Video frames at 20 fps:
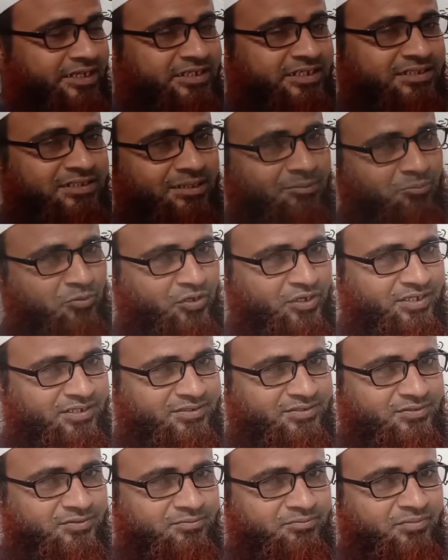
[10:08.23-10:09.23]
getting the
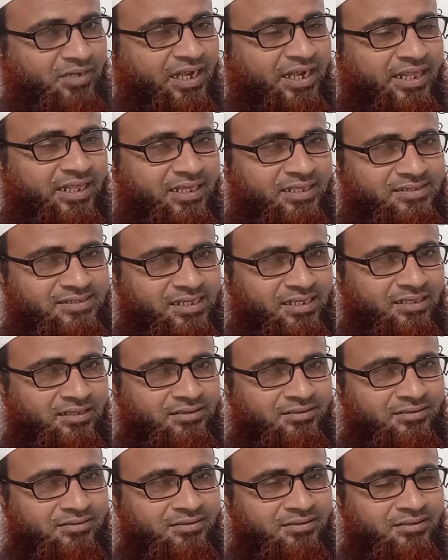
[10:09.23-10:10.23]
points. Very easy.
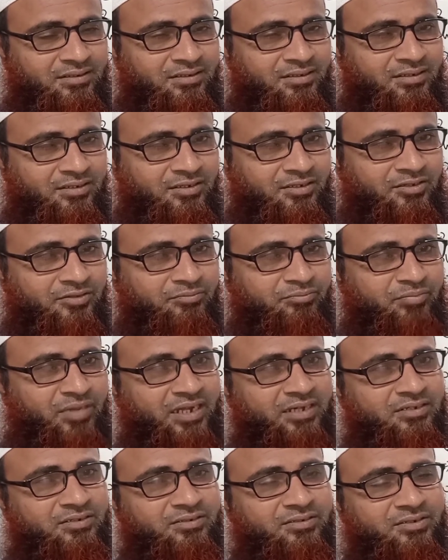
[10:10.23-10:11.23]

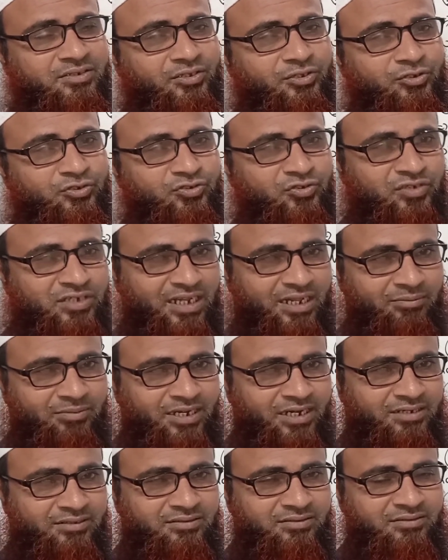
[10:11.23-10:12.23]
But you should
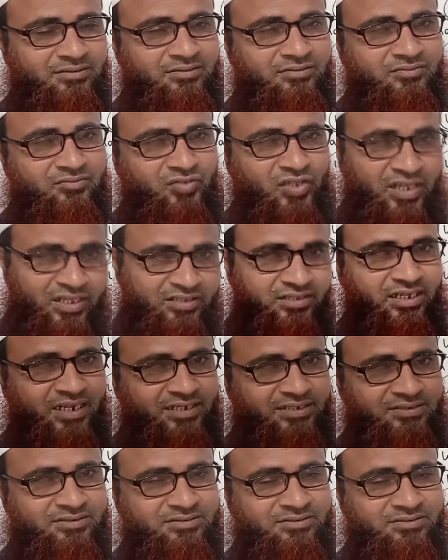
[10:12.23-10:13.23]
never think
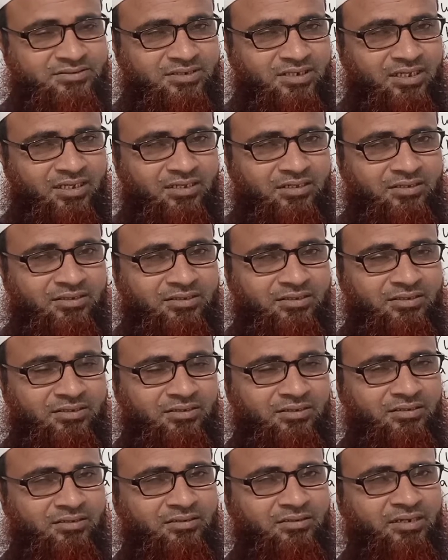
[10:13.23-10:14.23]
that
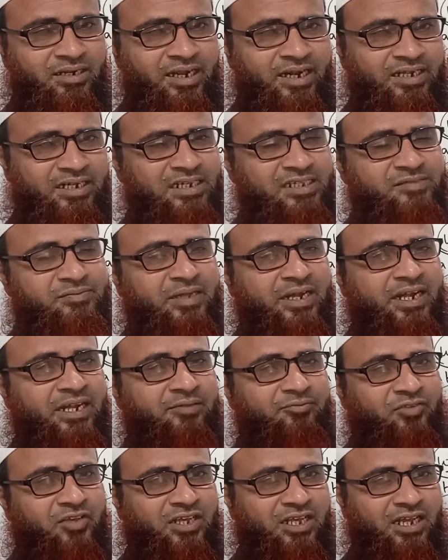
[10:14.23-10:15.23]
it is very
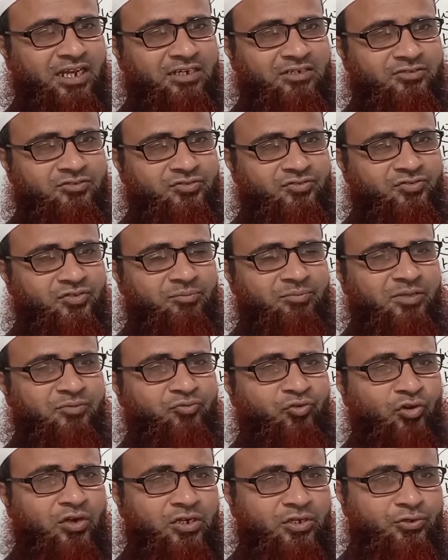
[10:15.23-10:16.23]
difficult. So
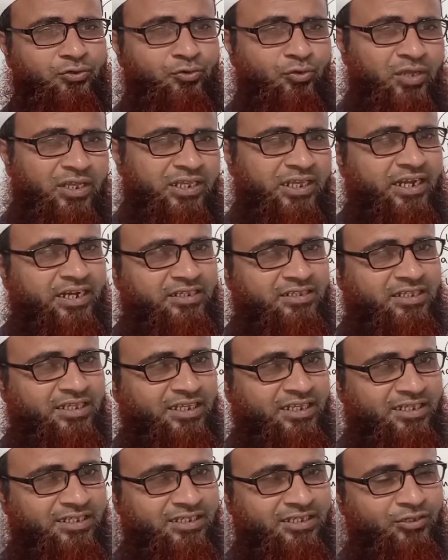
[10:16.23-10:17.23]
before doing
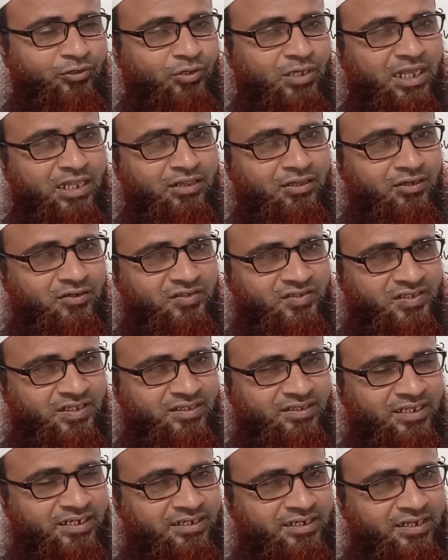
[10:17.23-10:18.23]
anything, you cannot
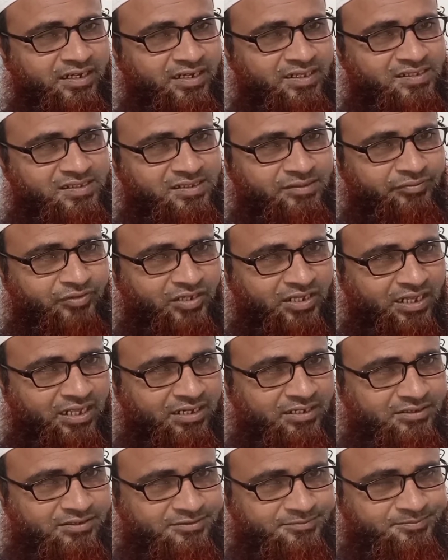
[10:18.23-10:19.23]
say that it is
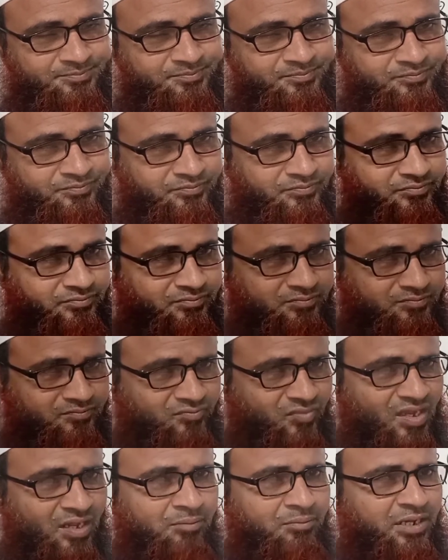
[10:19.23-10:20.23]
difficult.
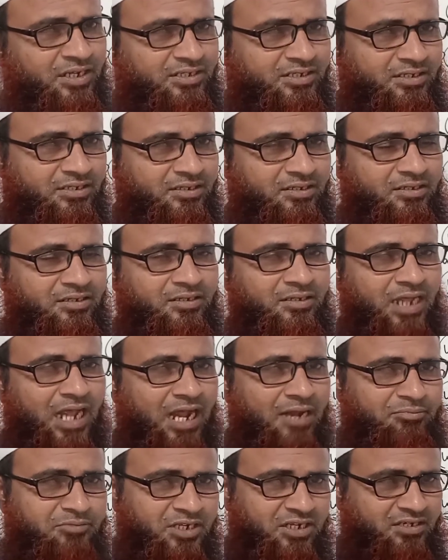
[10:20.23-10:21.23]
But
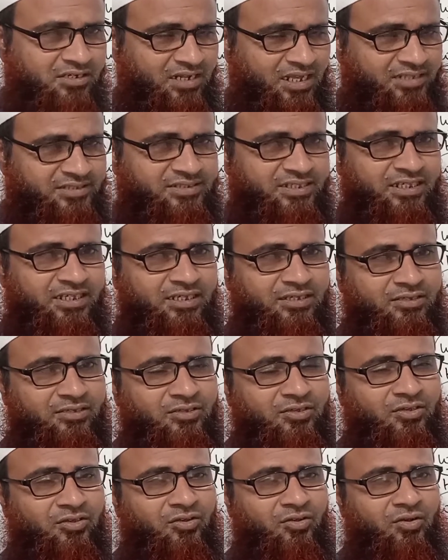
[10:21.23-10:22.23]
after
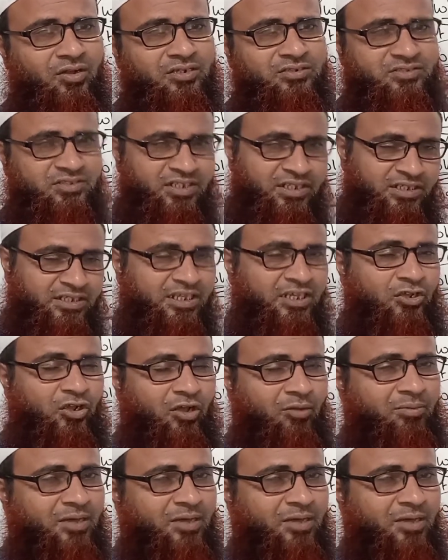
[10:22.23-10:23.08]
touching or thinking